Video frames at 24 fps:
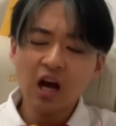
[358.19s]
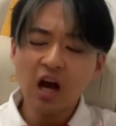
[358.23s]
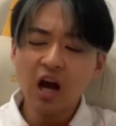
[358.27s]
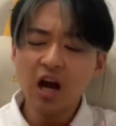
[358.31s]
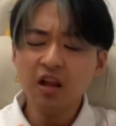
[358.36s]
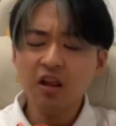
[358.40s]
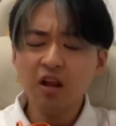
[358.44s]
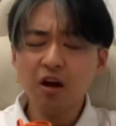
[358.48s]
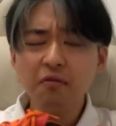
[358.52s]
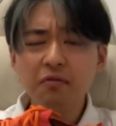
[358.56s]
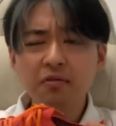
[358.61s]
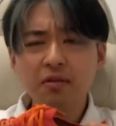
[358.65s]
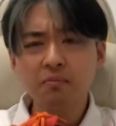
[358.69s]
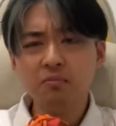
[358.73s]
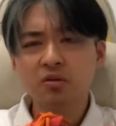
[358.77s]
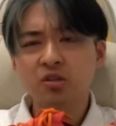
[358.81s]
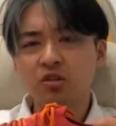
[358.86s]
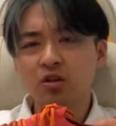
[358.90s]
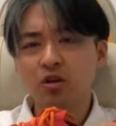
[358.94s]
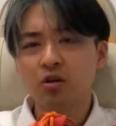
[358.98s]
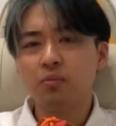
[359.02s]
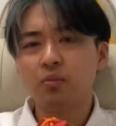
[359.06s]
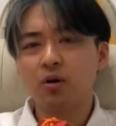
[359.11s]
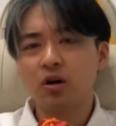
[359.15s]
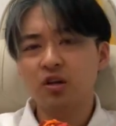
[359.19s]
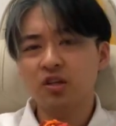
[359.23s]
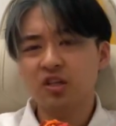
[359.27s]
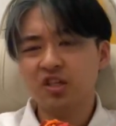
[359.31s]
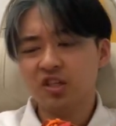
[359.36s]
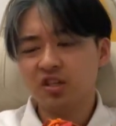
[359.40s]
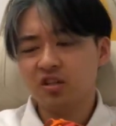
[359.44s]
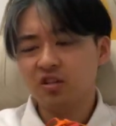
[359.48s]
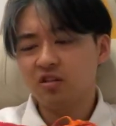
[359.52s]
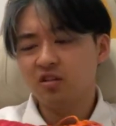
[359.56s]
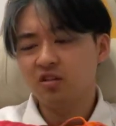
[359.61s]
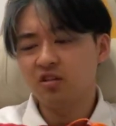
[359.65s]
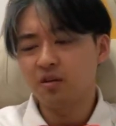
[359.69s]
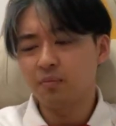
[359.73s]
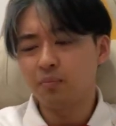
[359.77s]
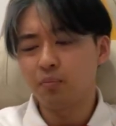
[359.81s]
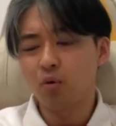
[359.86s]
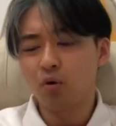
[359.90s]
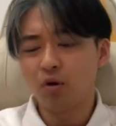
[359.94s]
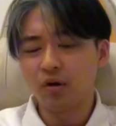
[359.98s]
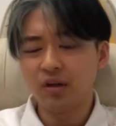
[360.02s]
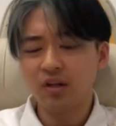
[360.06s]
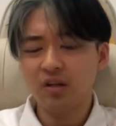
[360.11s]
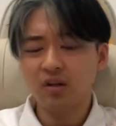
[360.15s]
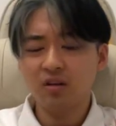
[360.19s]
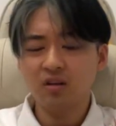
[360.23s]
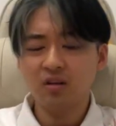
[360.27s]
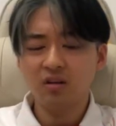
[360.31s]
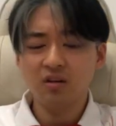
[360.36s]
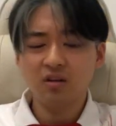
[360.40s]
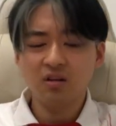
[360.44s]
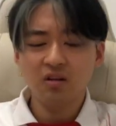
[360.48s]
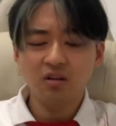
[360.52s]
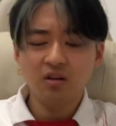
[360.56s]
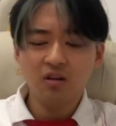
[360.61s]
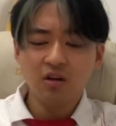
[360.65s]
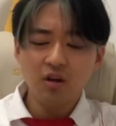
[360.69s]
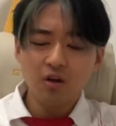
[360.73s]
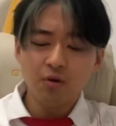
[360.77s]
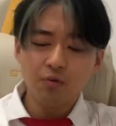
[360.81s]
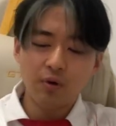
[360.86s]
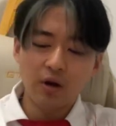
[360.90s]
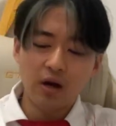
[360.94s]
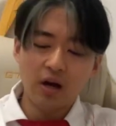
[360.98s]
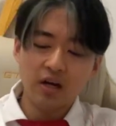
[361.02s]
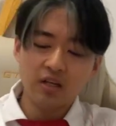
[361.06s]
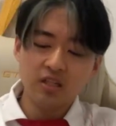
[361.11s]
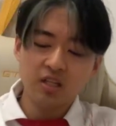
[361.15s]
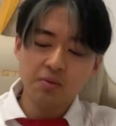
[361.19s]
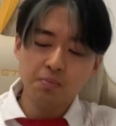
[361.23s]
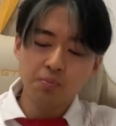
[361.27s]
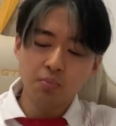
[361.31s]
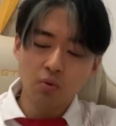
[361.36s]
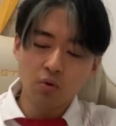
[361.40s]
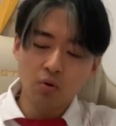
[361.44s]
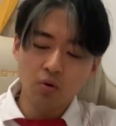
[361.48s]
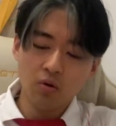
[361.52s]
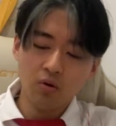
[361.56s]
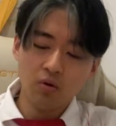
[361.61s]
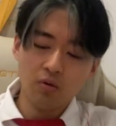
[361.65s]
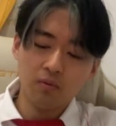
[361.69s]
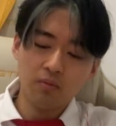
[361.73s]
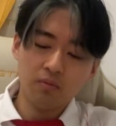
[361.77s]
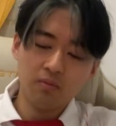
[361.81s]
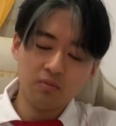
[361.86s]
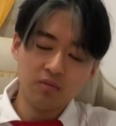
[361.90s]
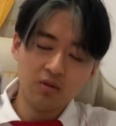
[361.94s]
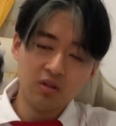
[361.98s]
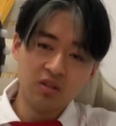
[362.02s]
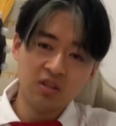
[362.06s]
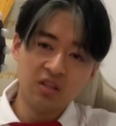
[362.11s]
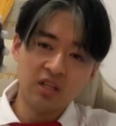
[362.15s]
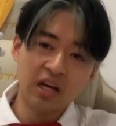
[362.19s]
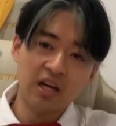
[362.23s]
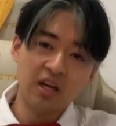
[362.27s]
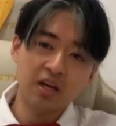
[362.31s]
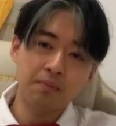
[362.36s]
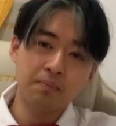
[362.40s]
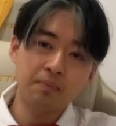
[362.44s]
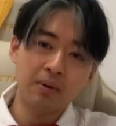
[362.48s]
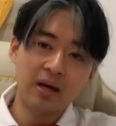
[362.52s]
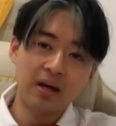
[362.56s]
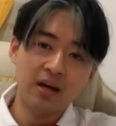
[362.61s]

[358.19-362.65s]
I love them so much to the point where I actually bought a second